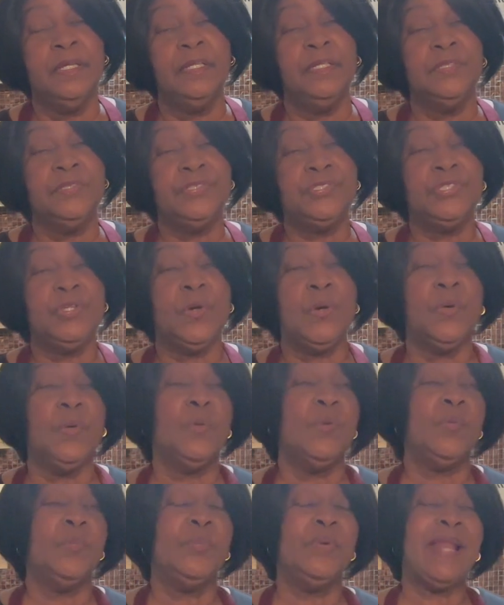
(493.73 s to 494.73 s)

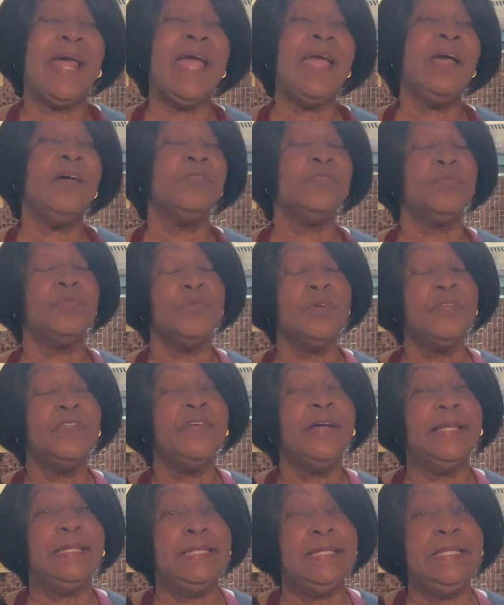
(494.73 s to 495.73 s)
So, but I have a rough
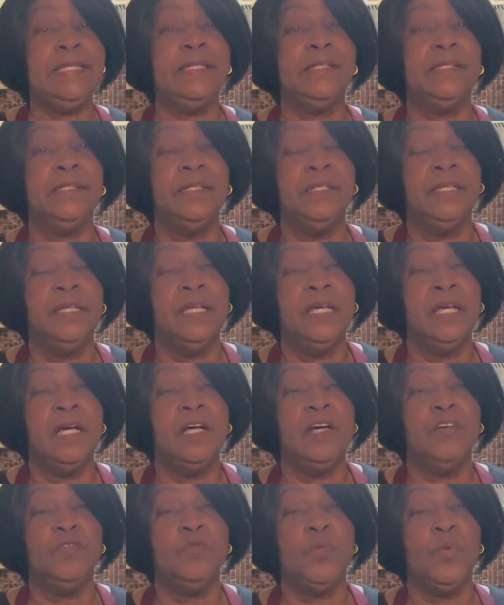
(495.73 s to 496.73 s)
idea
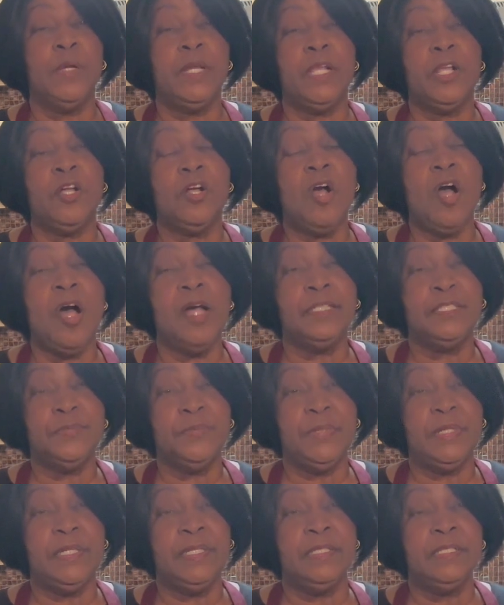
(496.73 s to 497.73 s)
of what it costs
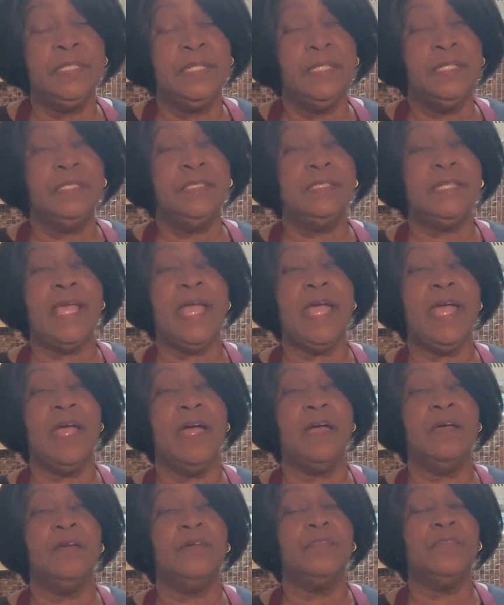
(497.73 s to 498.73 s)
me to
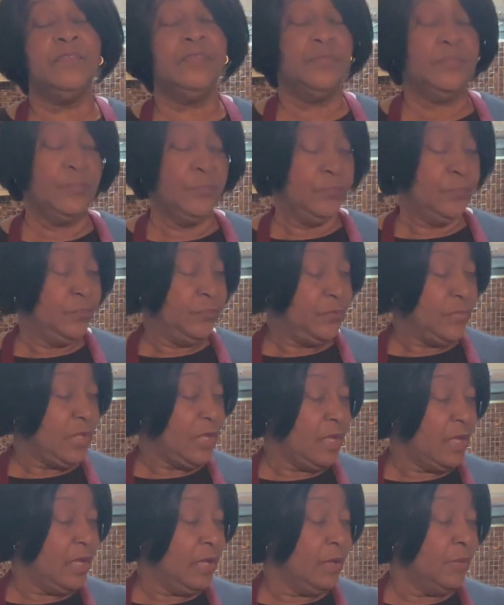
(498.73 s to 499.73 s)
have
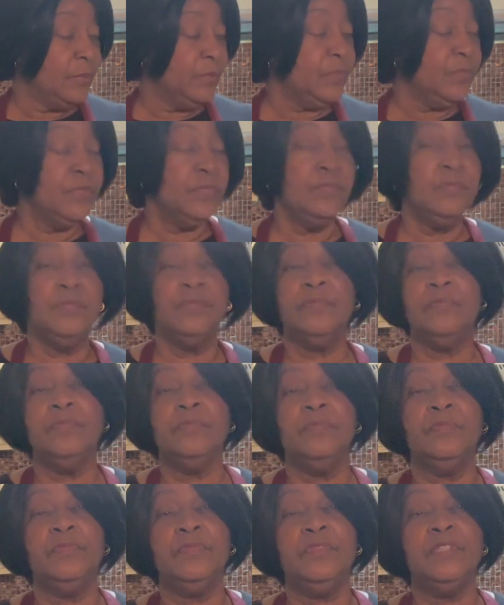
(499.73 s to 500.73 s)
the
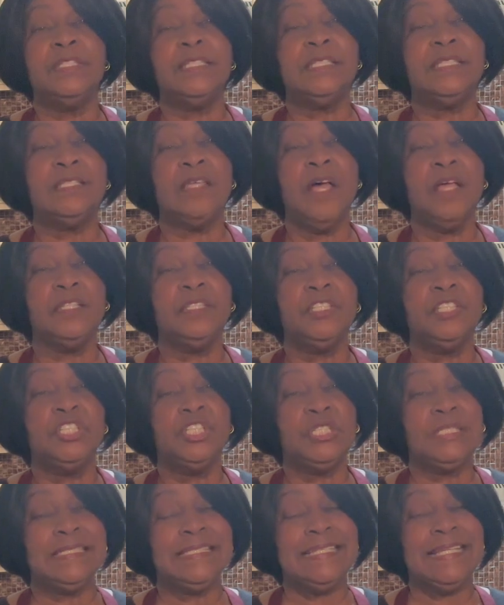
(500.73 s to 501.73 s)

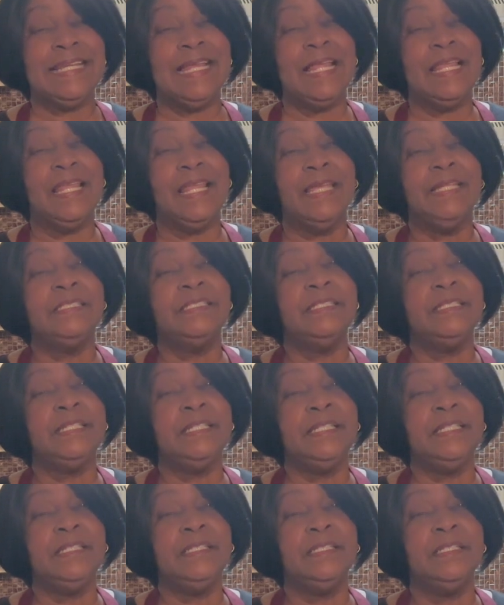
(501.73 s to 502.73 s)
sausages that I like to
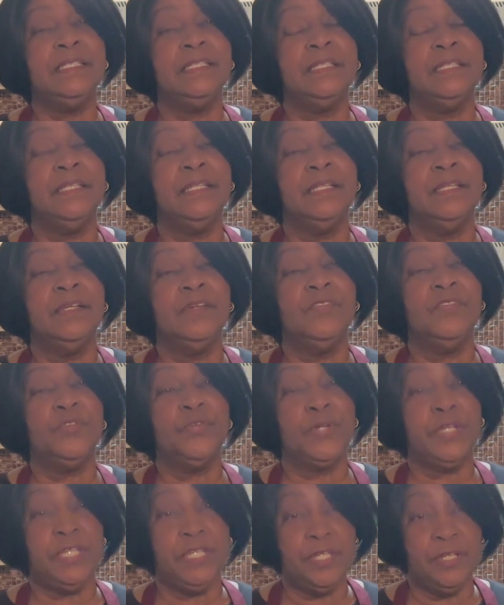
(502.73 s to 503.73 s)
eat
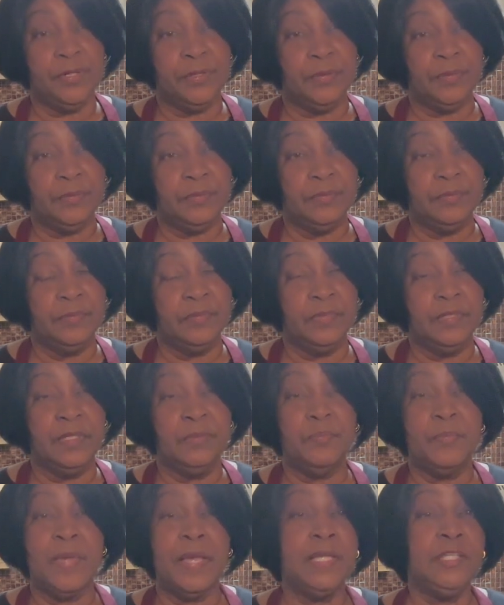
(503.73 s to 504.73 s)
for a year.
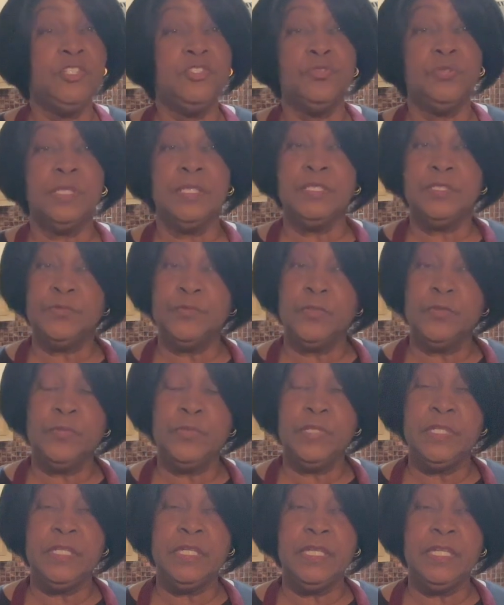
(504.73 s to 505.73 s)
And mind you, that's with
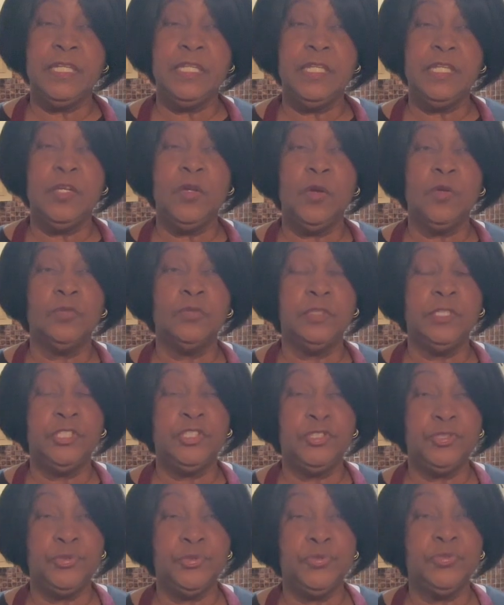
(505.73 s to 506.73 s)
me eating only
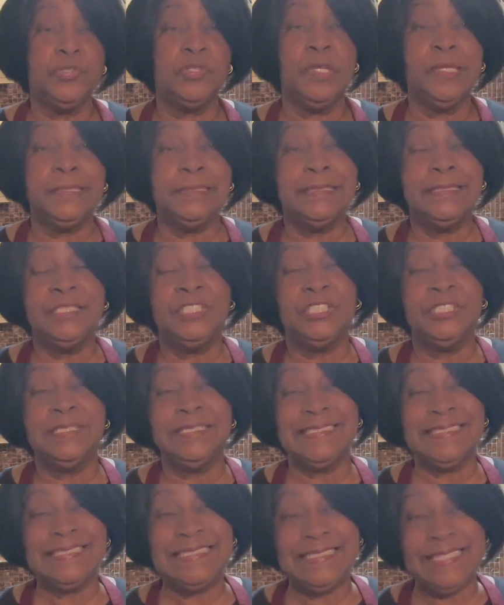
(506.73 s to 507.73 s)
2 sausages
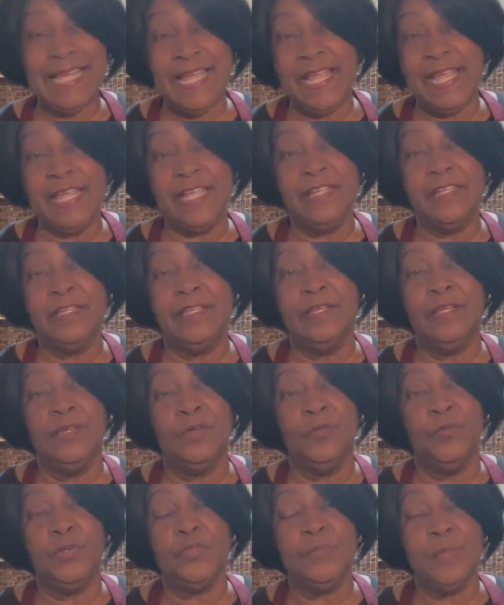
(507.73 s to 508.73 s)
a day
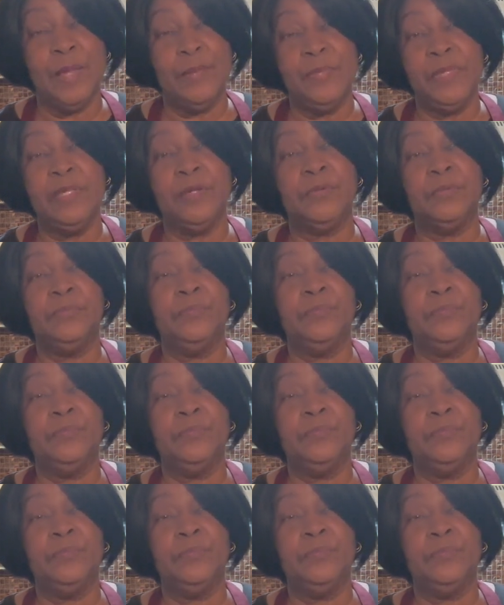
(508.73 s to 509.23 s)
with my meal.